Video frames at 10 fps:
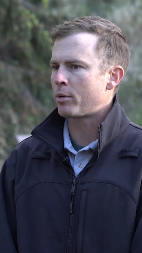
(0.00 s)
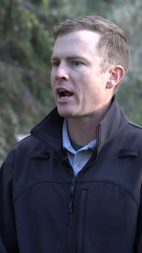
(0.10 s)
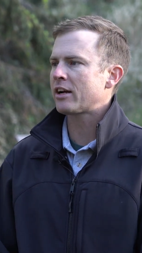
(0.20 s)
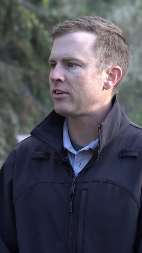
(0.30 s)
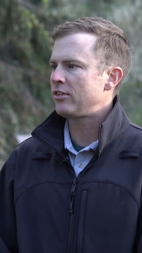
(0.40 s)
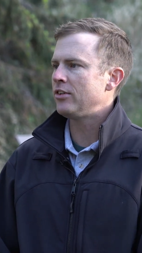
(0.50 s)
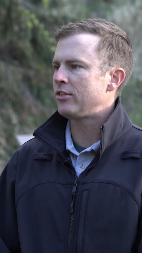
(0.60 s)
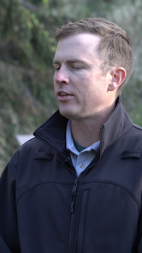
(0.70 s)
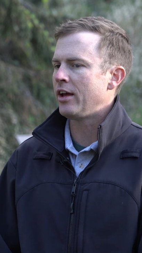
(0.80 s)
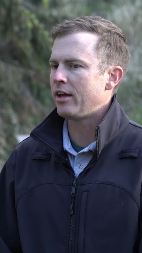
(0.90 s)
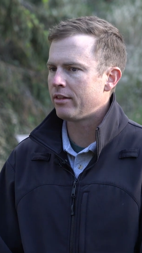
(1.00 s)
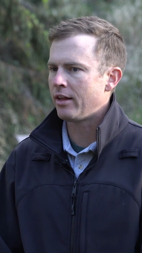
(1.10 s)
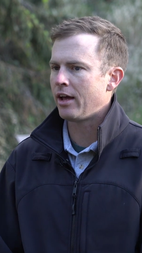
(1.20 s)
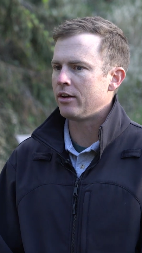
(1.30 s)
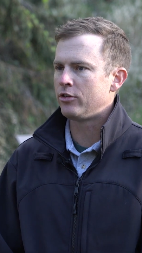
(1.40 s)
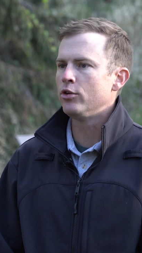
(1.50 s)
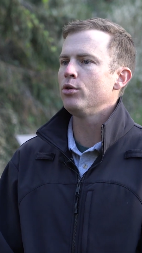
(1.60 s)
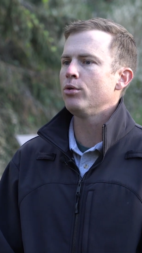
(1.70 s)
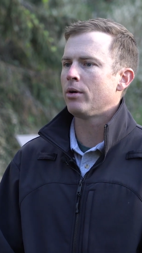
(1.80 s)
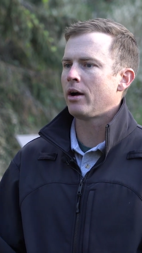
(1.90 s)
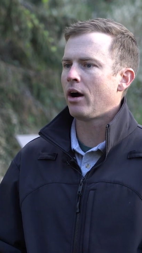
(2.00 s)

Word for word: practices that, that do